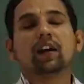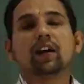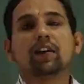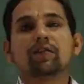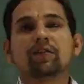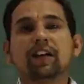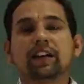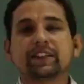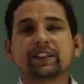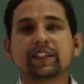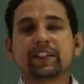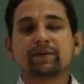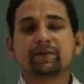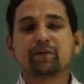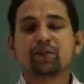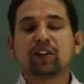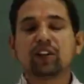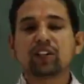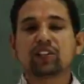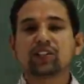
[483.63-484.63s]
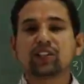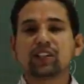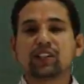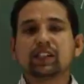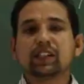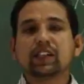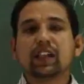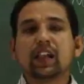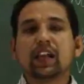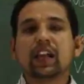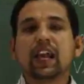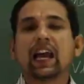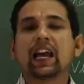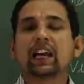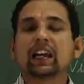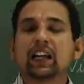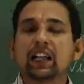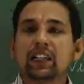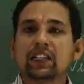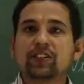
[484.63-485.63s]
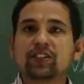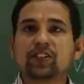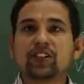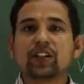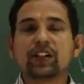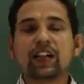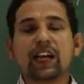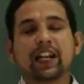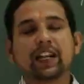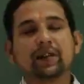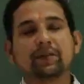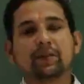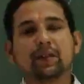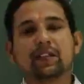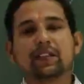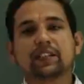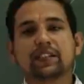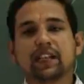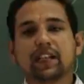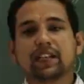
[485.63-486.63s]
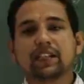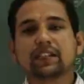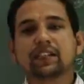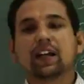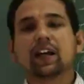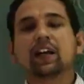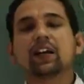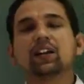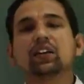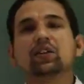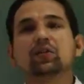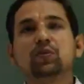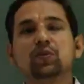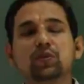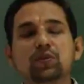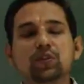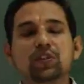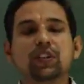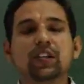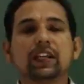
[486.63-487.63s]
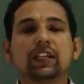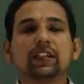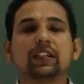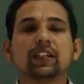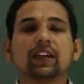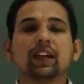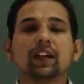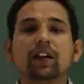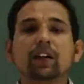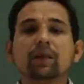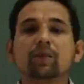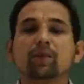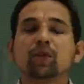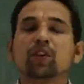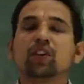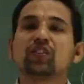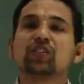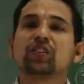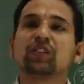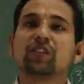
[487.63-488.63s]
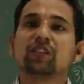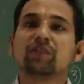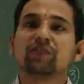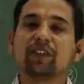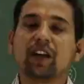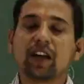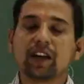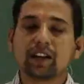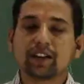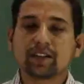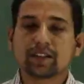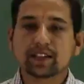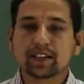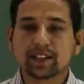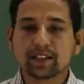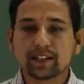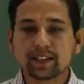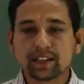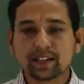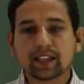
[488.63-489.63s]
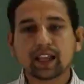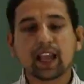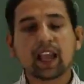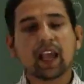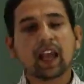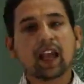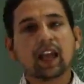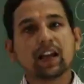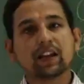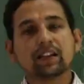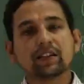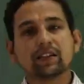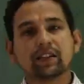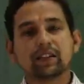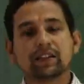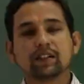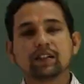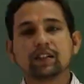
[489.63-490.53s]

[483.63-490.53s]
vaccine production, cultured animal cells are used in the production of viruses, and